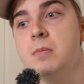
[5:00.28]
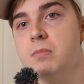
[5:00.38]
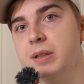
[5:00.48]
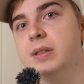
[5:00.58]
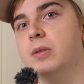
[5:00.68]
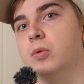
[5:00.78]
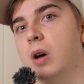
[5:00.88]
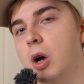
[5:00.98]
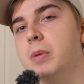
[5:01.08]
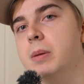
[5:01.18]
But then
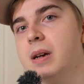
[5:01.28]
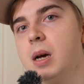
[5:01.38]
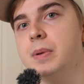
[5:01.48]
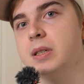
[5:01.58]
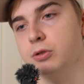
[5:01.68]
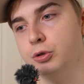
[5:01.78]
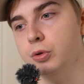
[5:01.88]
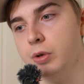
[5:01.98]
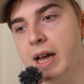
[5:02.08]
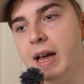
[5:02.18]
how many megapixels do
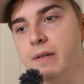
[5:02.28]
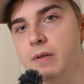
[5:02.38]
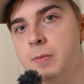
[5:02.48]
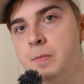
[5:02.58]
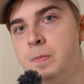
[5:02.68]
you have?